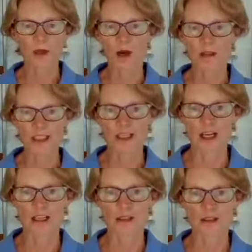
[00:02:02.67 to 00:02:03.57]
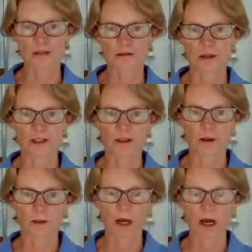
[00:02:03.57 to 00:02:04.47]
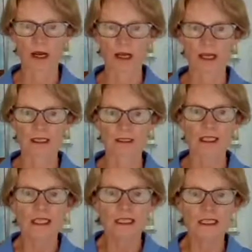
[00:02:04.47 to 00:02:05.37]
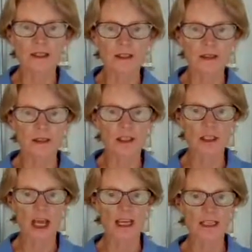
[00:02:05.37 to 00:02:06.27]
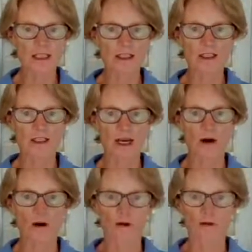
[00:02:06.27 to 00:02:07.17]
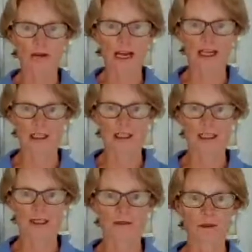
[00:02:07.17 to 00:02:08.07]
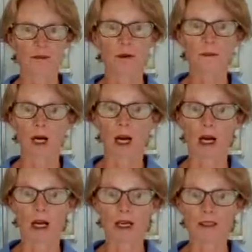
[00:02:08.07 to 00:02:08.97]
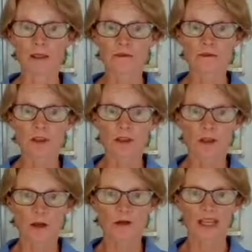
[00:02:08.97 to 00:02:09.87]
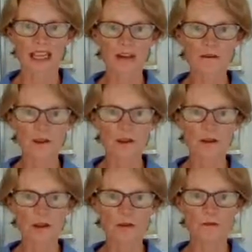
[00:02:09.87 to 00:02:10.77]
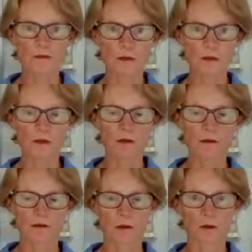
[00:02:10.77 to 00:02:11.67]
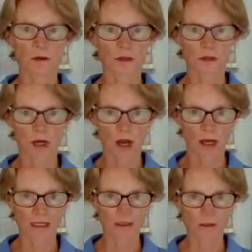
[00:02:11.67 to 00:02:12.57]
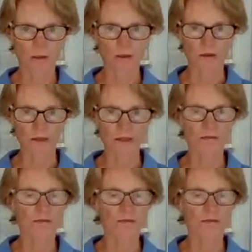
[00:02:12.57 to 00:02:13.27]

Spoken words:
only changes in front and not behind is that the change itself actually comes from behind. So if you can move the horse's hindquarters